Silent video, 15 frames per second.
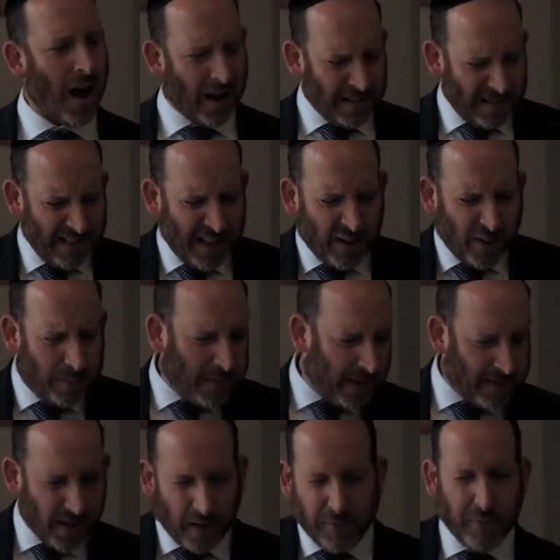a little
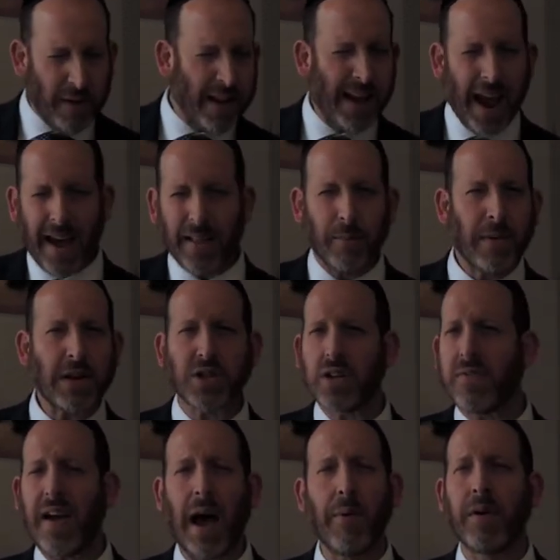bit of recalibration
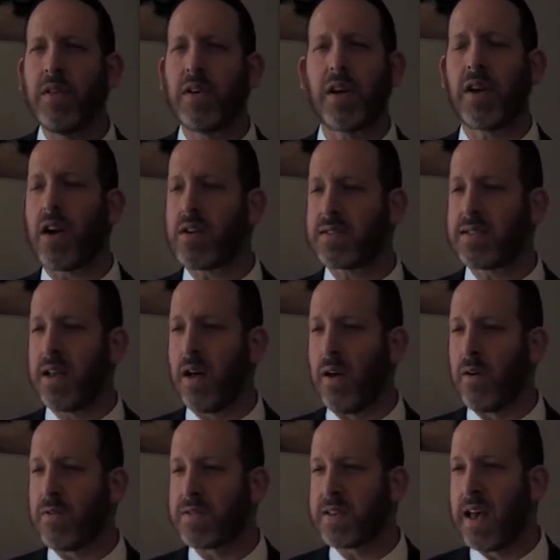of how we look at
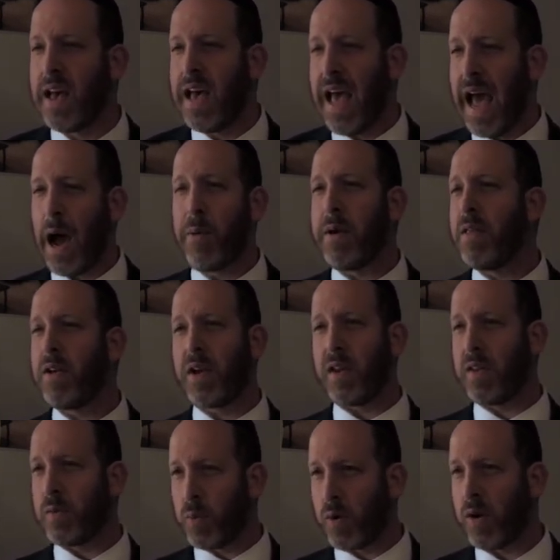ourselves, how we look
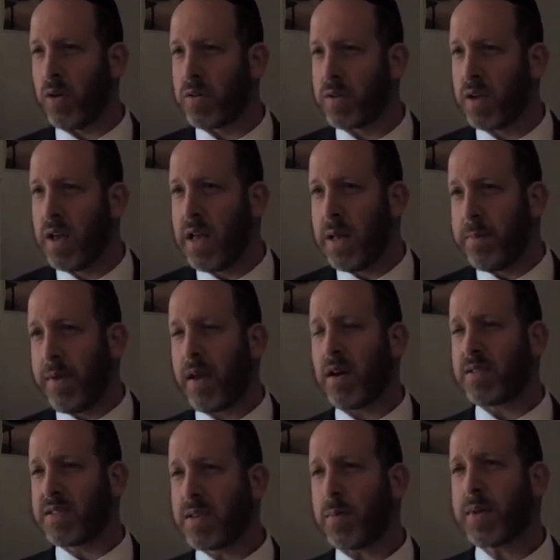at the world?
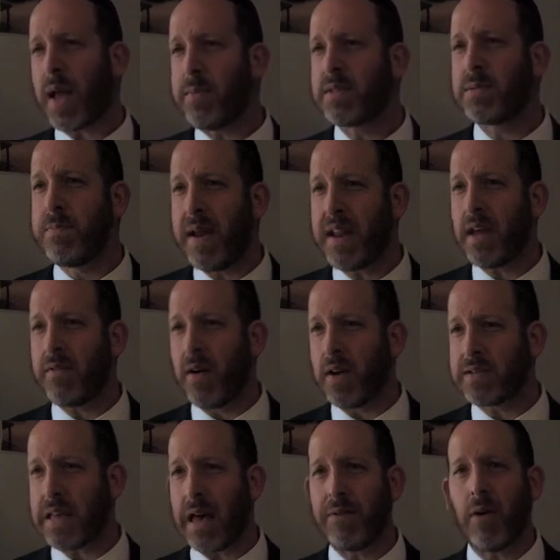Because sometimes many of
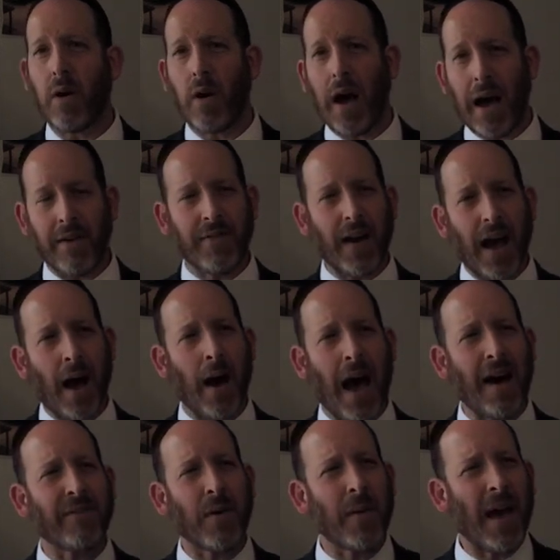us have
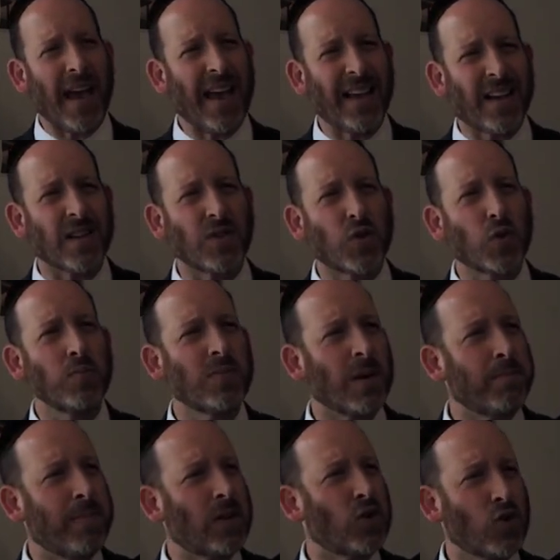consumed a
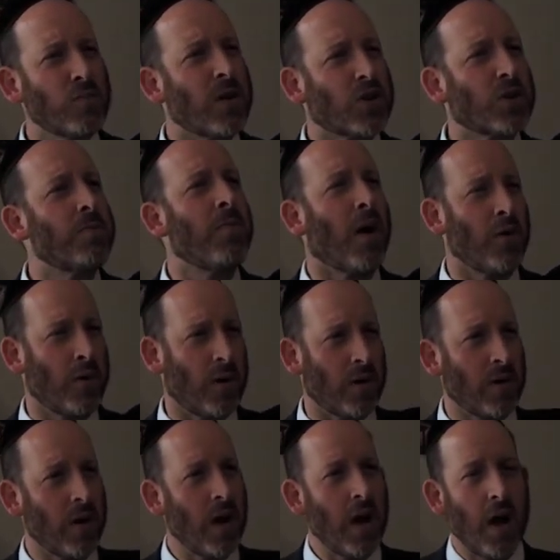bit too much
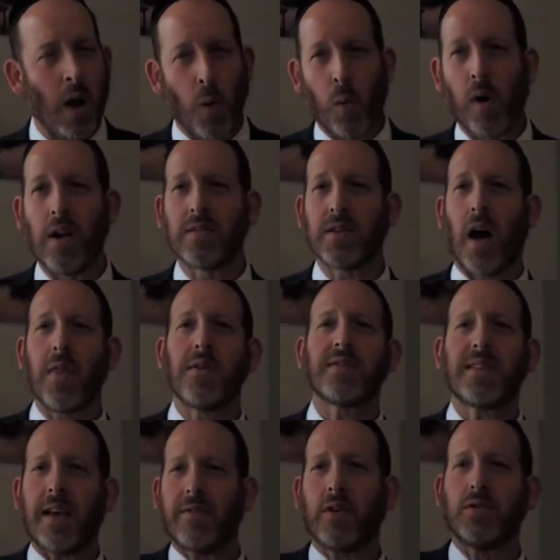maror, whereas
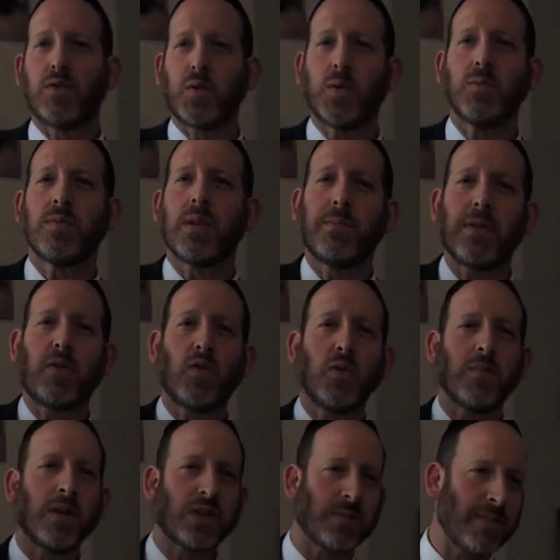others have consumed a bit too
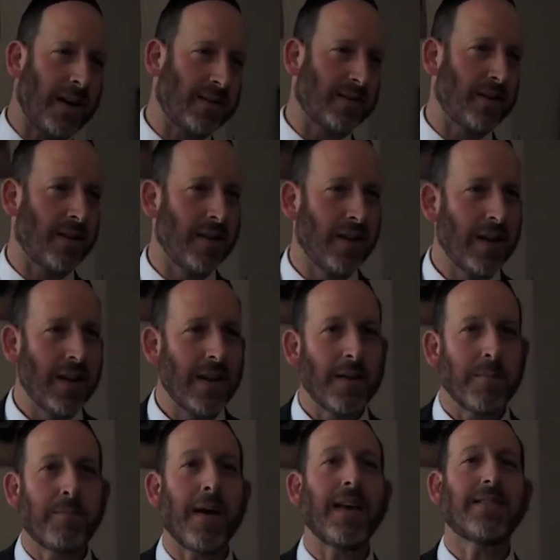much matzah.
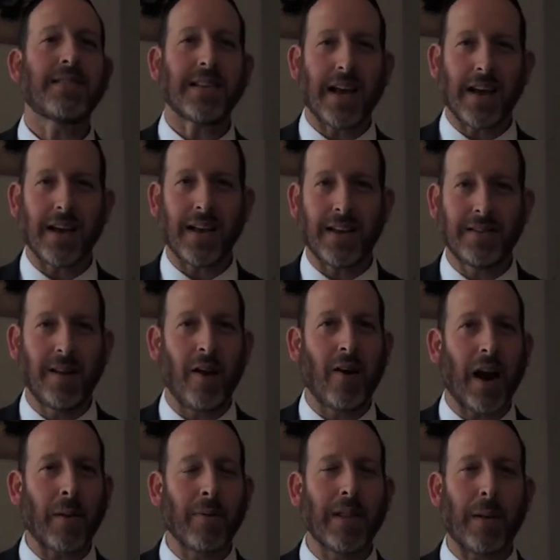Pesach is the
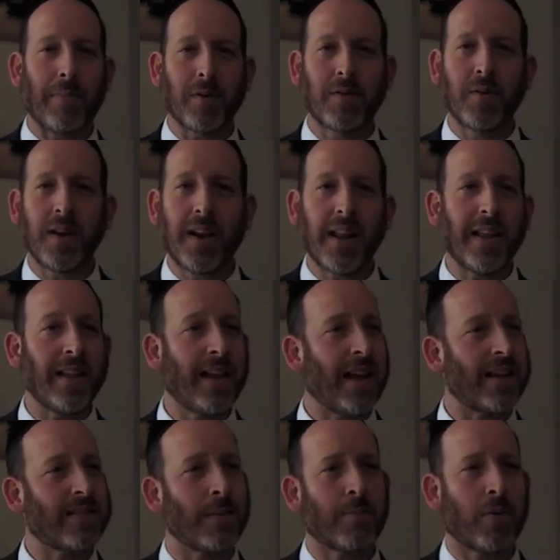incredible opportunity to
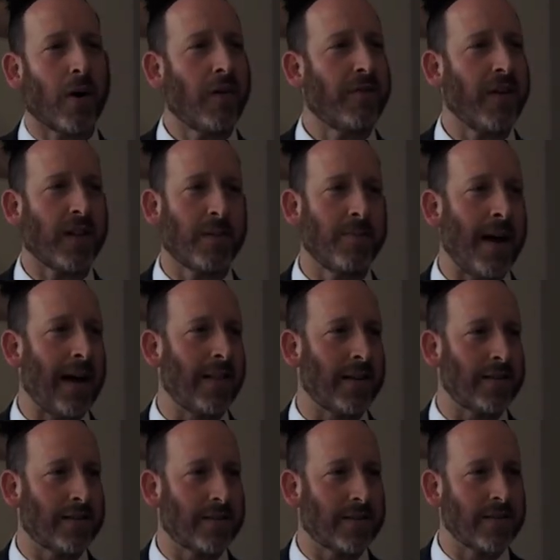get the perfect
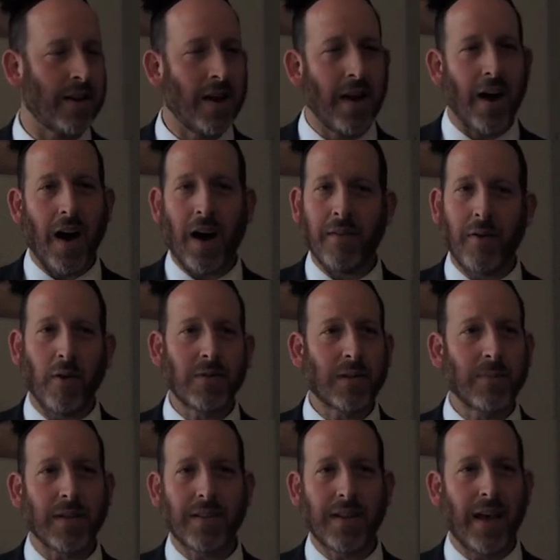balance of
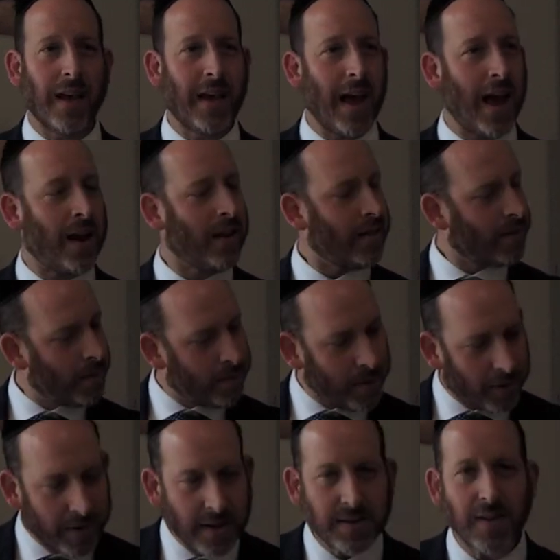ultimately, again, the
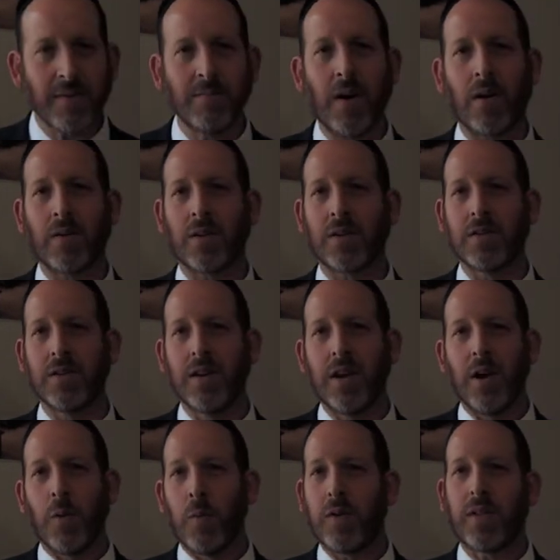bitterness of maror
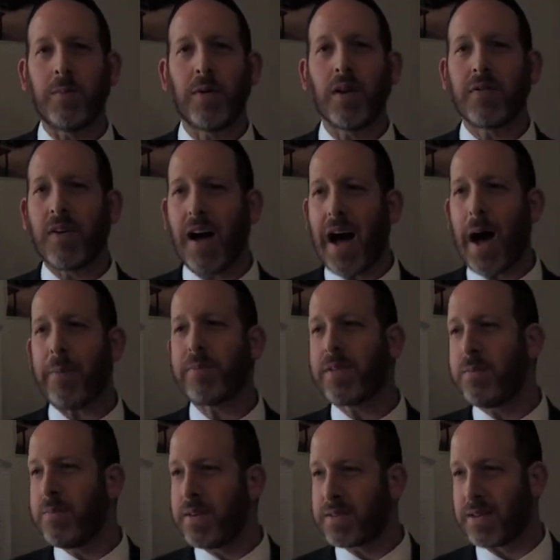with the beautiful
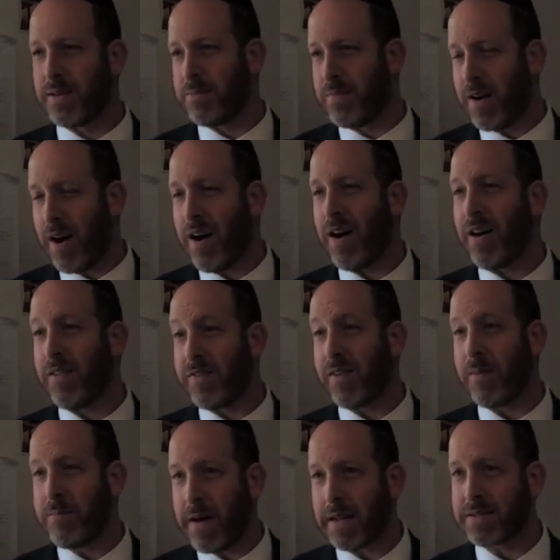optimism of
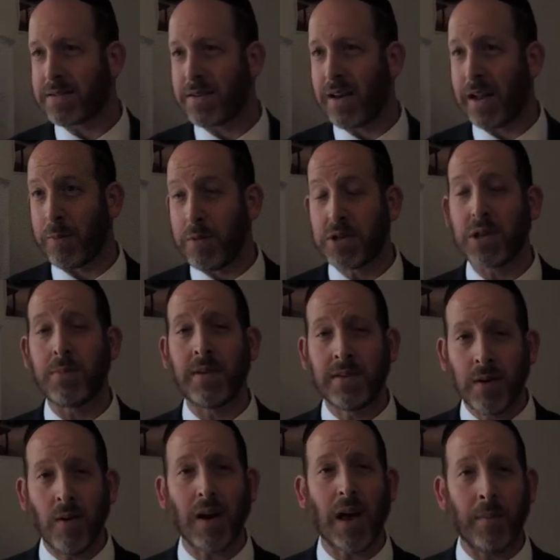matzah. And we should be
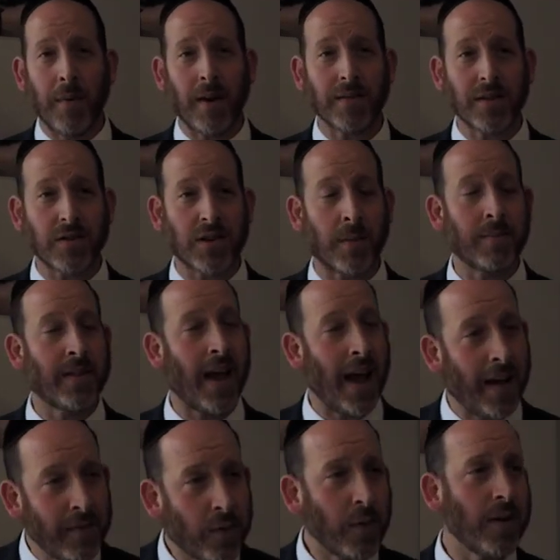zocheh me'eretz Hashem to
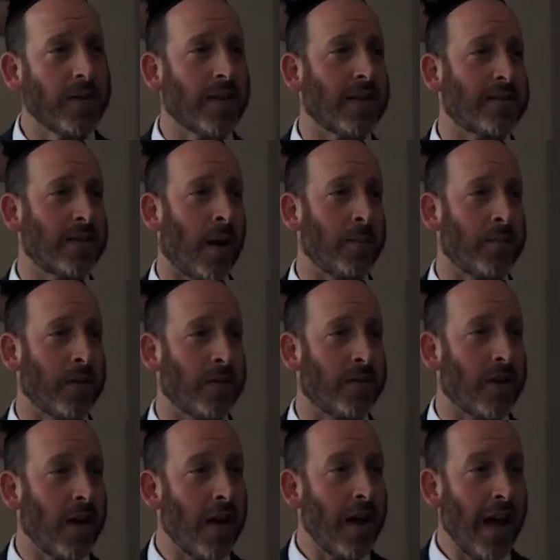enter into this Yom Tov
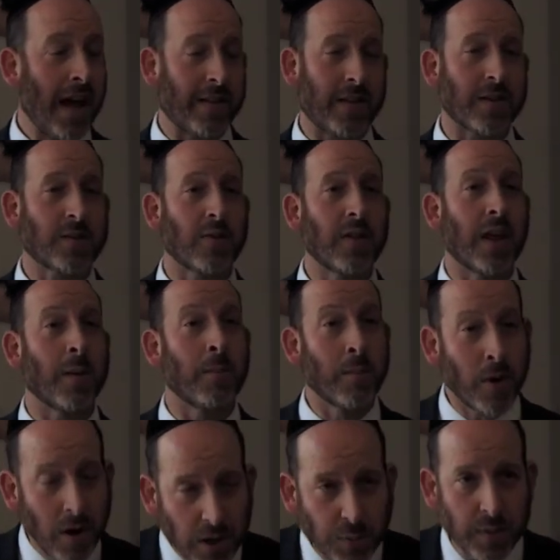and to certainly
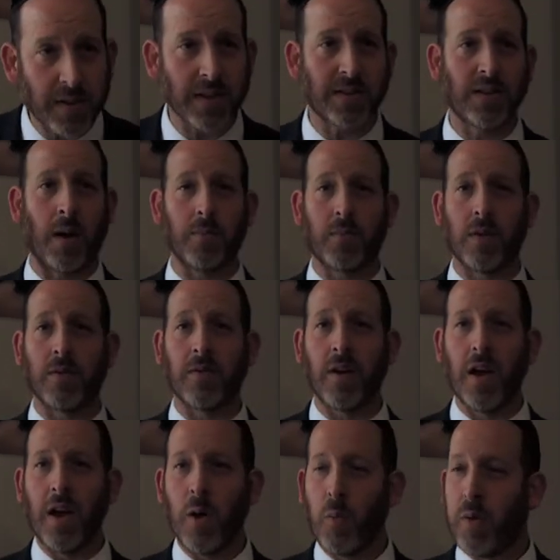emerge with this Yom Tov
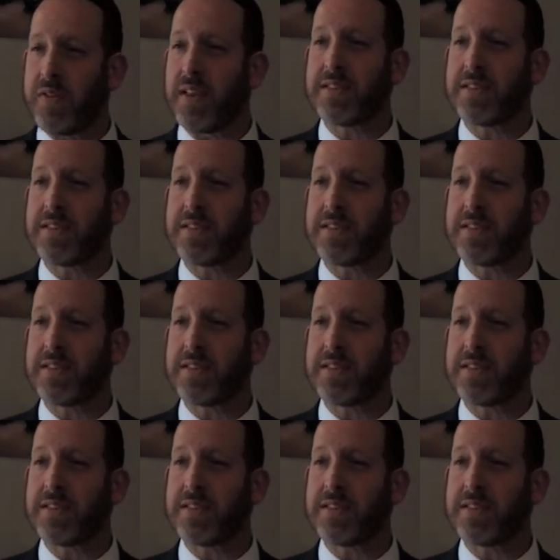with